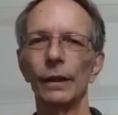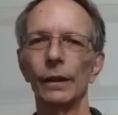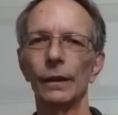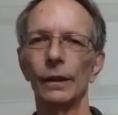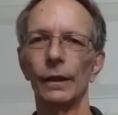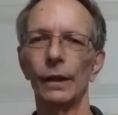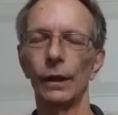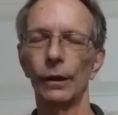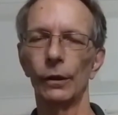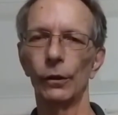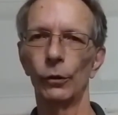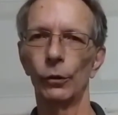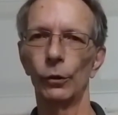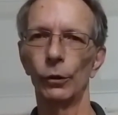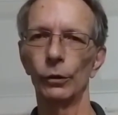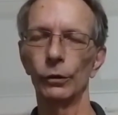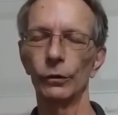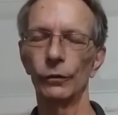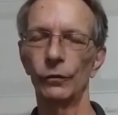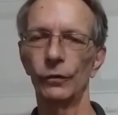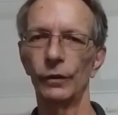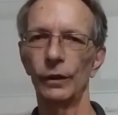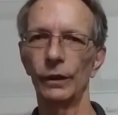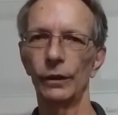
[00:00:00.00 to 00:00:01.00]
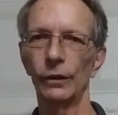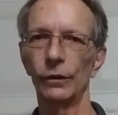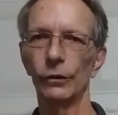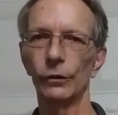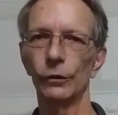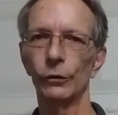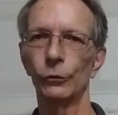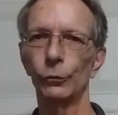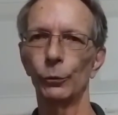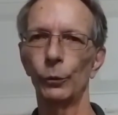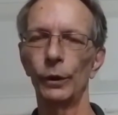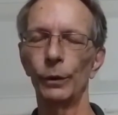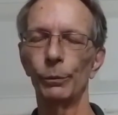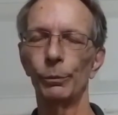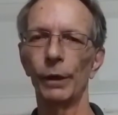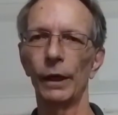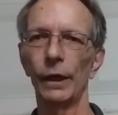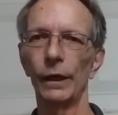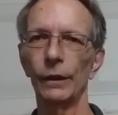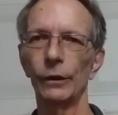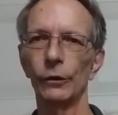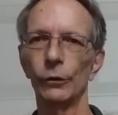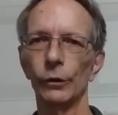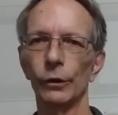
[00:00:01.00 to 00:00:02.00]
Get a hold of dealers, We
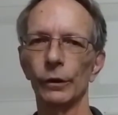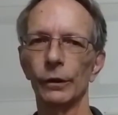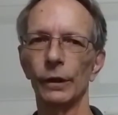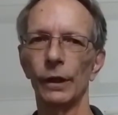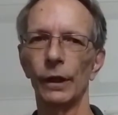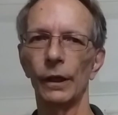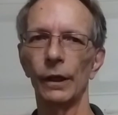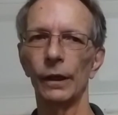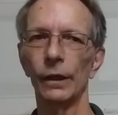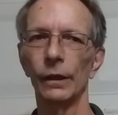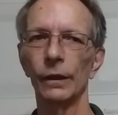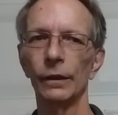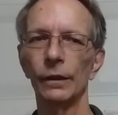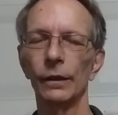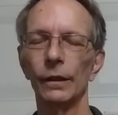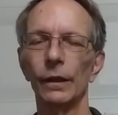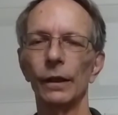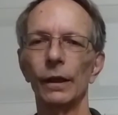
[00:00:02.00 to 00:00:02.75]
Buy Your Car.